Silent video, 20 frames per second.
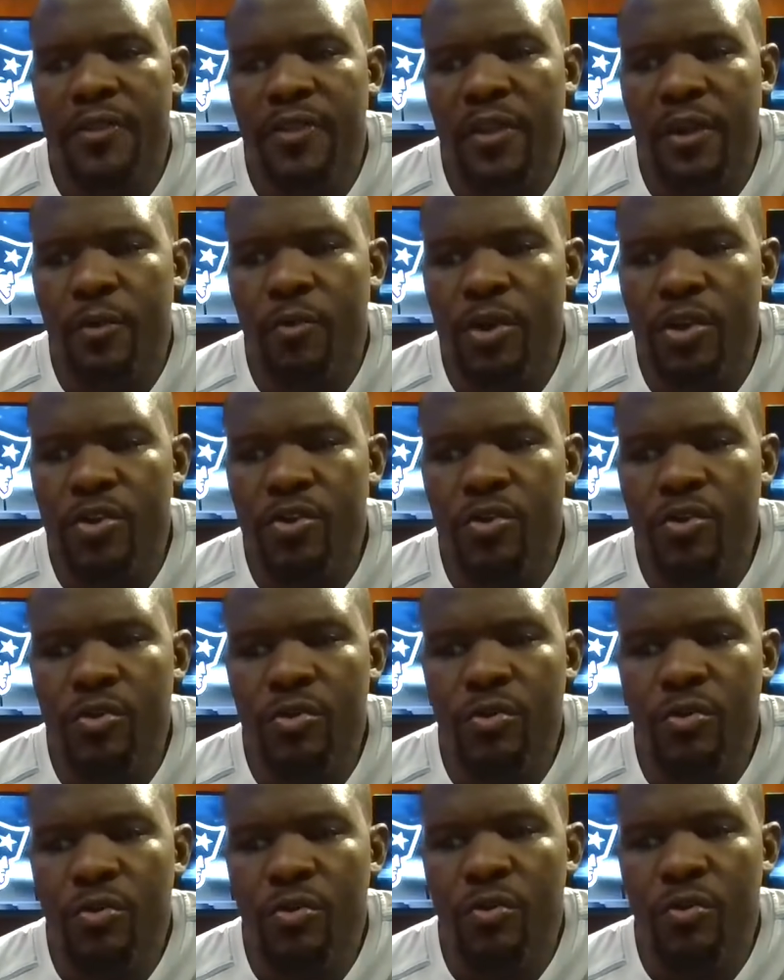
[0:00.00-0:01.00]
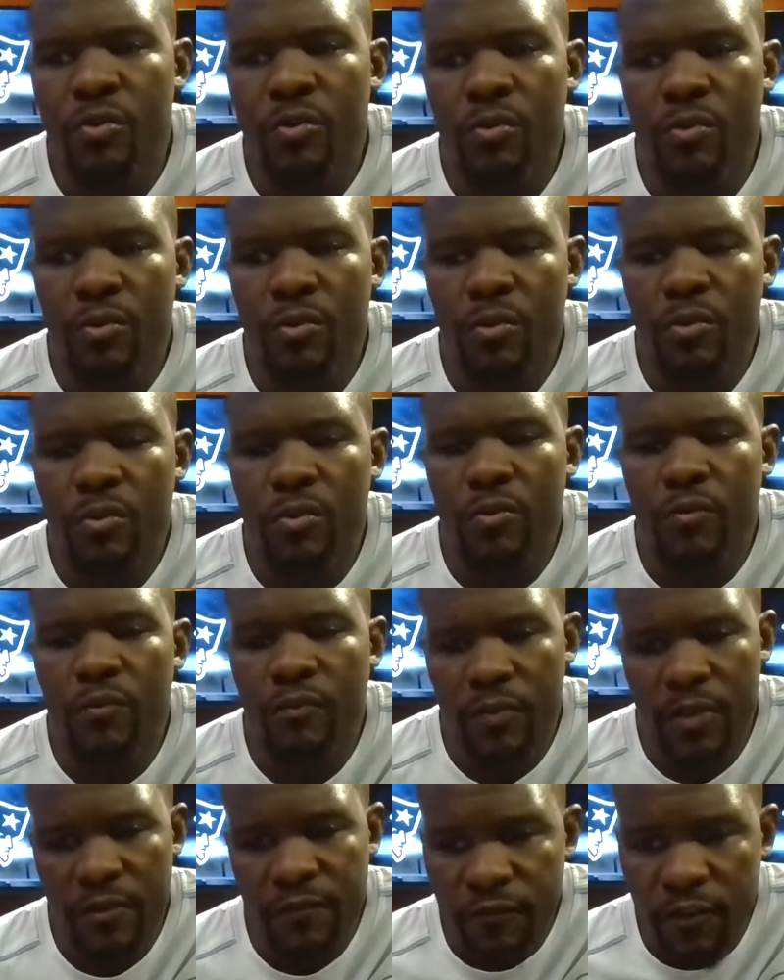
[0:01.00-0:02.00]
when
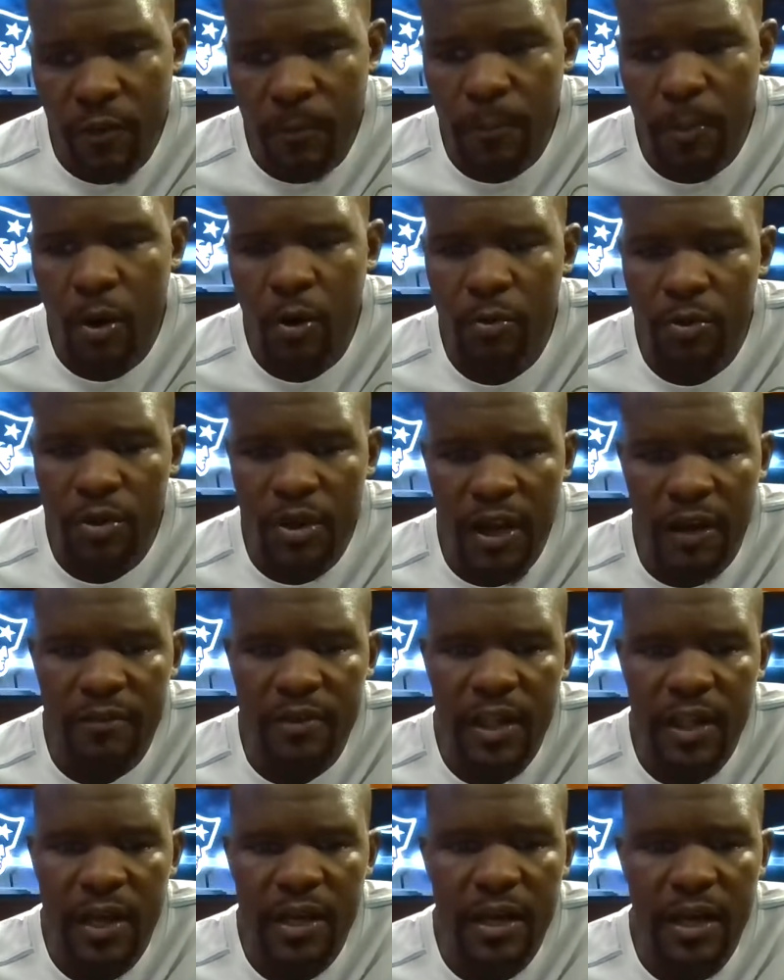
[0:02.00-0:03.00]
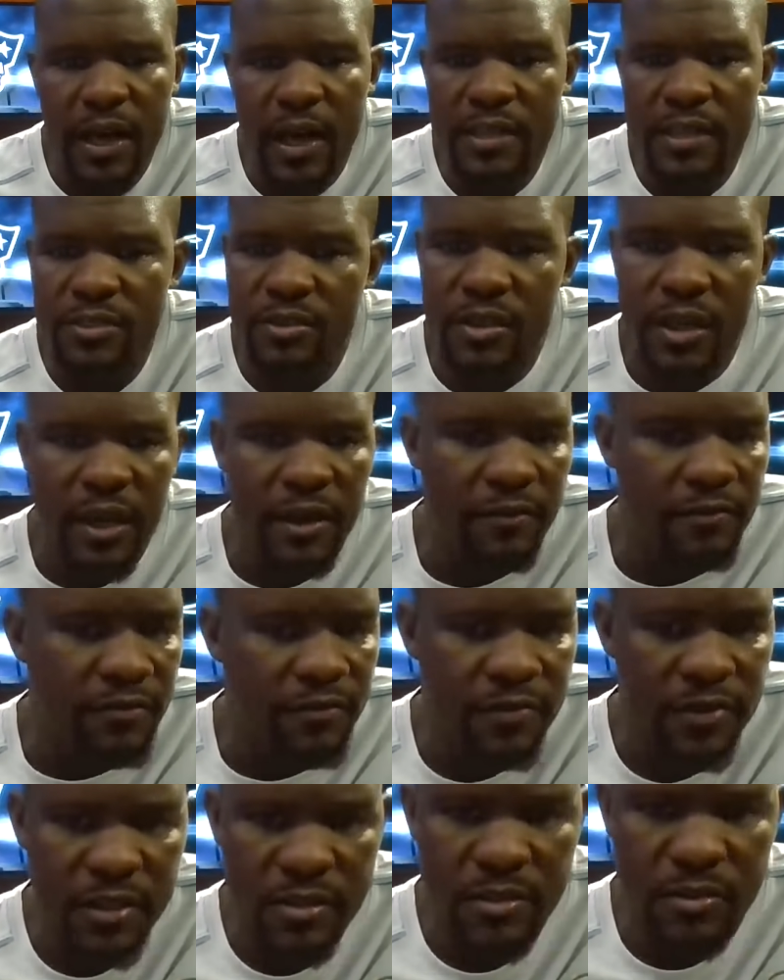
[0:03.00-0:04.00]
in football, when you have a lot of guys, you have
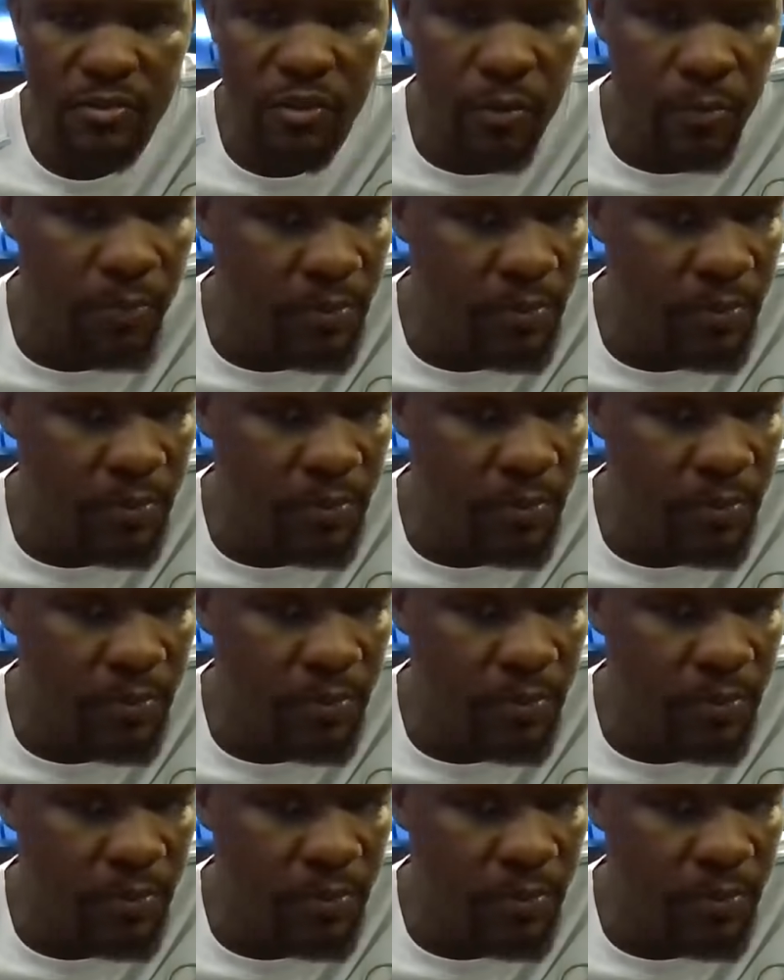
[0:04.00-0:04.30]
this group,